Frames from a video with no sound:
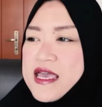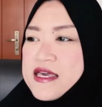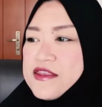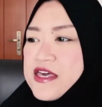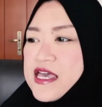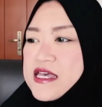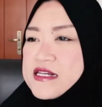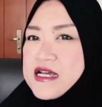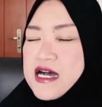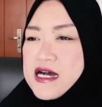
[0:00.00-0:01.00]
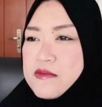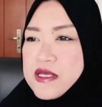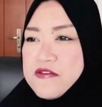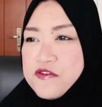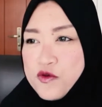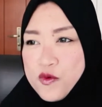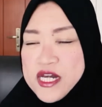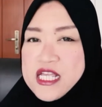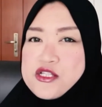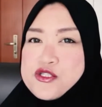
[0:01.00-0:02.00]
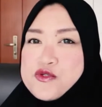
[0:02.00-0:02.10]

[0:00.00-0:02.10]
and then if you need